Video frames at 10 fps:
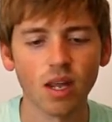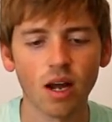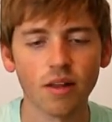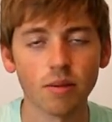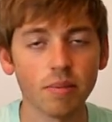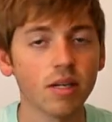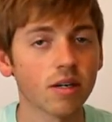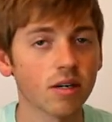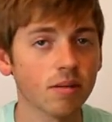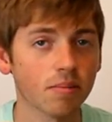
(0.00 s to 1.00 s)
The
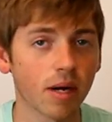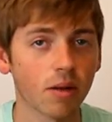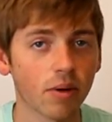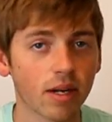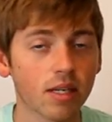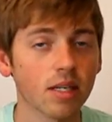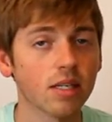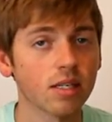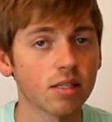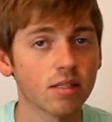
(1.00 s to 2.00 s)
meter, by the way,
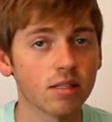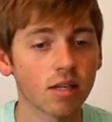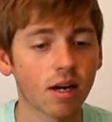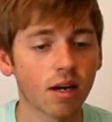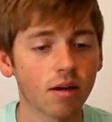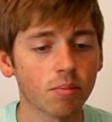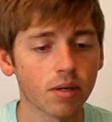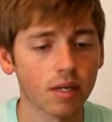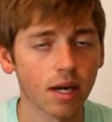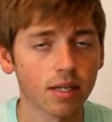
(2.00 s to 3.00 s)
is
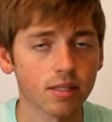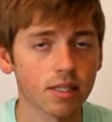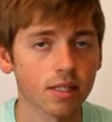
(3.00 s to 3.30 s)
pretty nice.